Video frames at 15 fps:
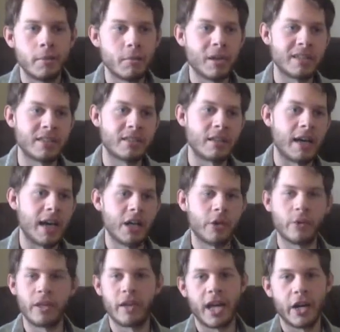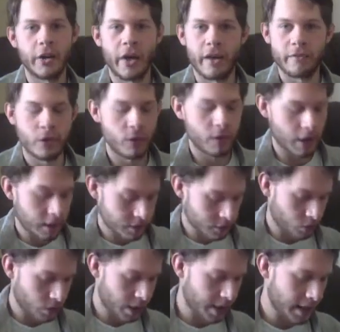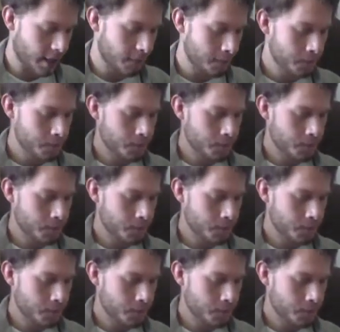because I don't have a new console right now.